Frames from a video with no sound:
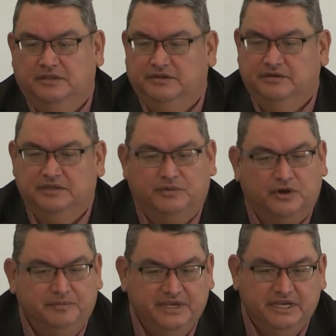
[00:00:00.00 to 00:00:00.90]
through the
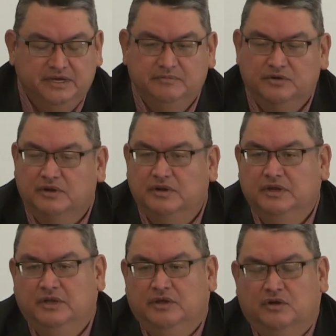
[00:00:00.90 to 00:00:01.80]
Permian, or
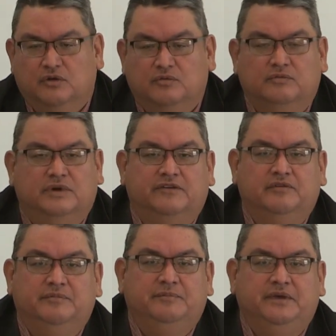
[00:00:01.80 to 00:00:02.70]
or whatever
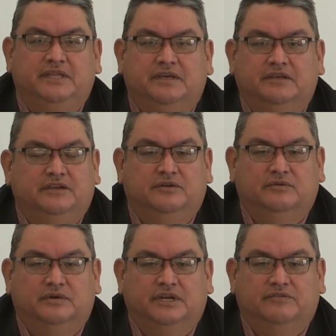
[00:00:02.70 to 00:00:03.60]
may be the,
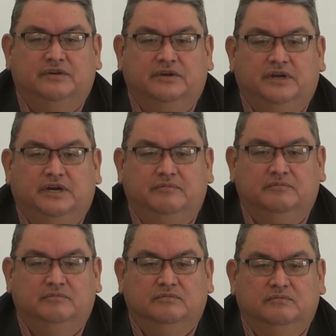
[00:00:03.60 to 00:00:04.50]
whatever,
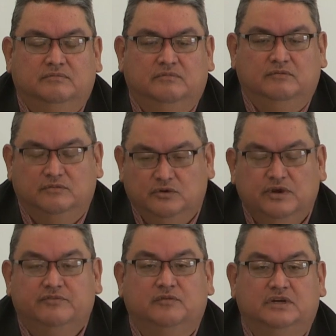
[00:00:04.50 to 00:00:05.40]

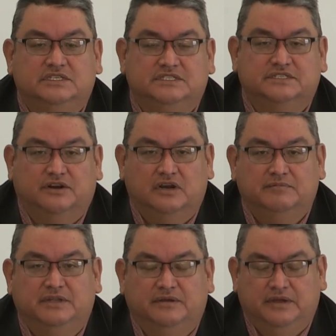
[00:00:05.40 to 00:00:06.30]
whoever wants this
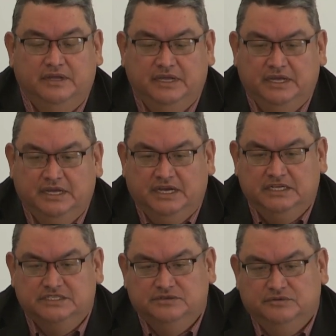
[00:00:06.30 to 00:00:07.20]
carbon.
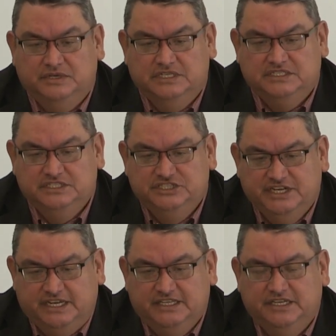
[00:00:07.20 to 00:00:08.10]
And so when it's
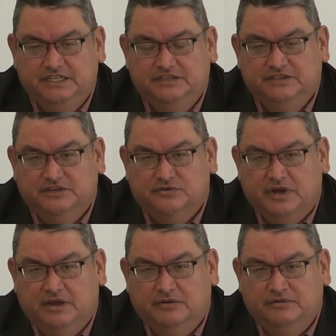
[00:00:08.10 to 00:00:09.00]
injected into the
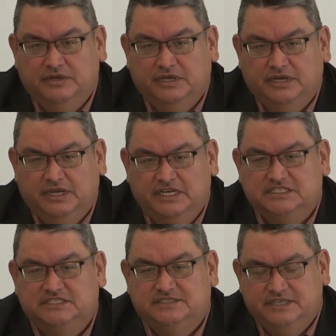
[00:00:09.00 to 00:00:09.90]
ground, it
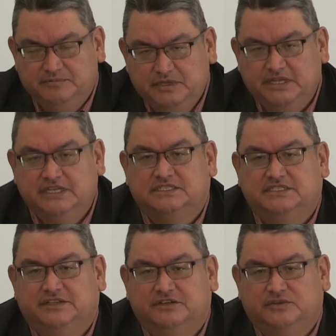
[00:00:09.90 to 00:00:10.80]
stimulates
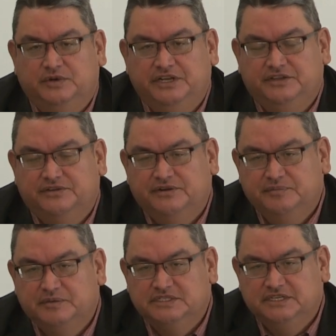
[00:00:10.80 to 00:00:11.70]
the other 20 to
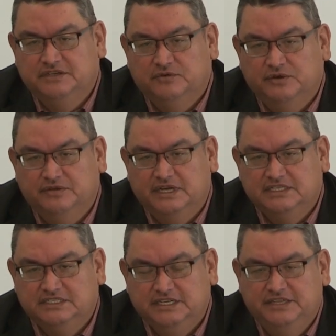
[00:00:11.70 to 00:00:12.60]
30% of oil
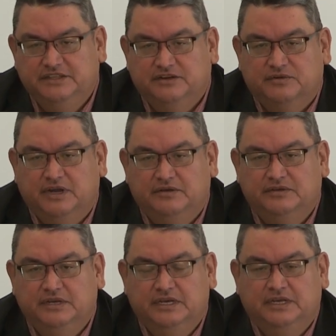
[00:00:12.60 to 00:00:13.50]
that's in the ground
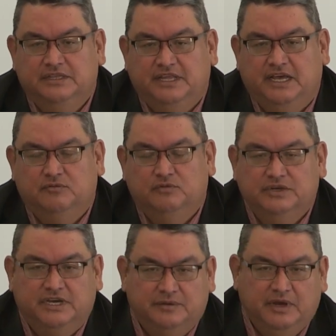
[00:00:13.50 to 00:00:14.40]
that
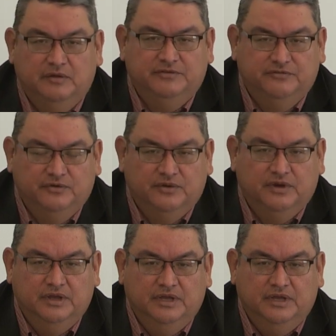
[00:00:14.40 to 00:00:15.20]
wouldn't come out before,